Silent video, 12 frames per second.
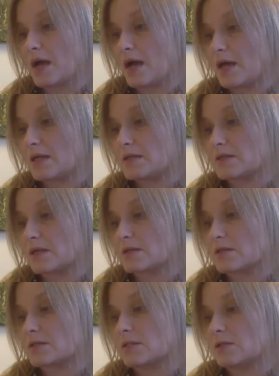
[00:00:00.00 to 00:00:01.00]
eyes are
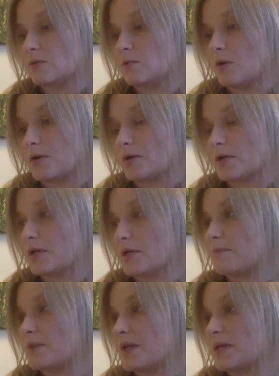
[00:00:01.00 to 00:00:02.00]
still watery,
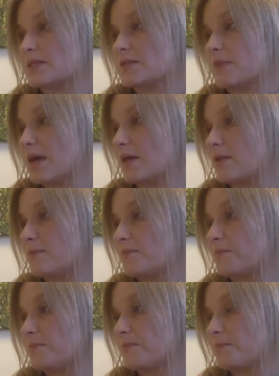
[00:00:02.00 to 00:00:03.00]
but I smile.
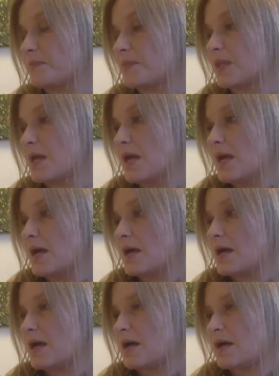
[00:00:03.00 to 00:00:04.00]

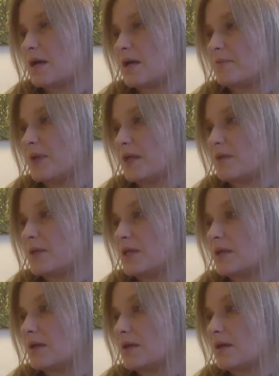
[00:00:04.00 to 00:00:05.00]
A
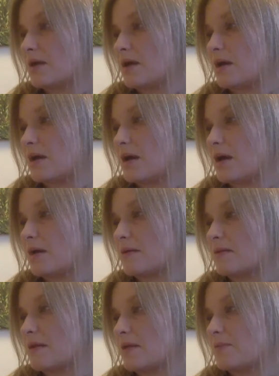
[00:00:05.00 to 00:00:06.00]
baby? I
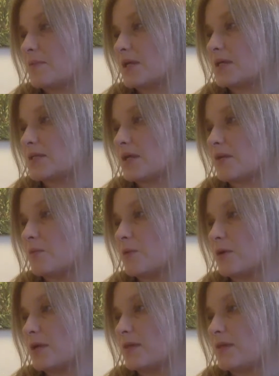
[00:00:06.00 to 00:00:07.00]
say, because I am
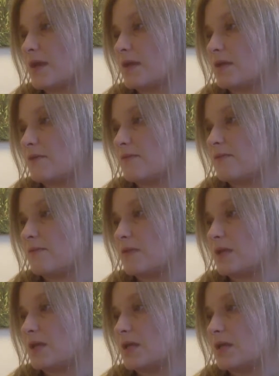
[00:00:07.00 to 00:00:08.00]
worried that if
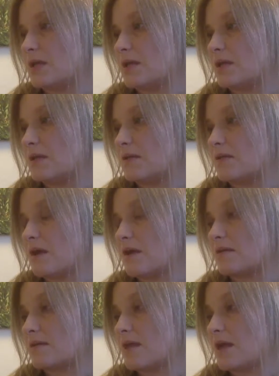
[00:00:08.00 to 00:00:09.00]
it's
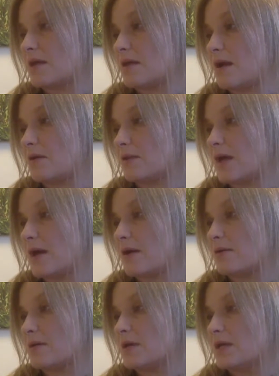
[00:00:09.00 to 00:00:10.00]
not said out
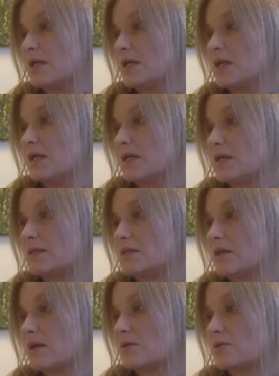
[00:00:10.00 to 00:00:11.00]
loud, it's
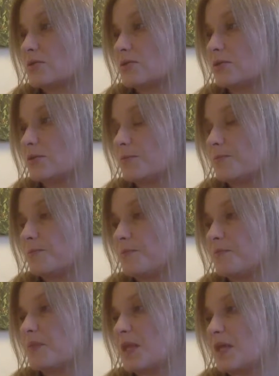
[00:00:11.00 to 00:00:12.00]
not true.
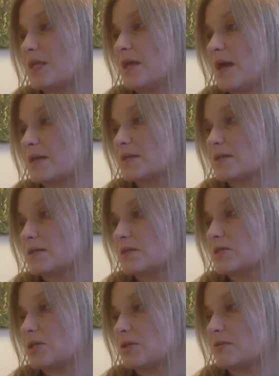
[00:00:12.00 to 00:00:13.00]
Yes,
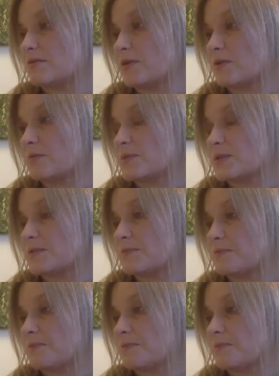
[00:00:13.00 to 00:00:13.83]
she confirms.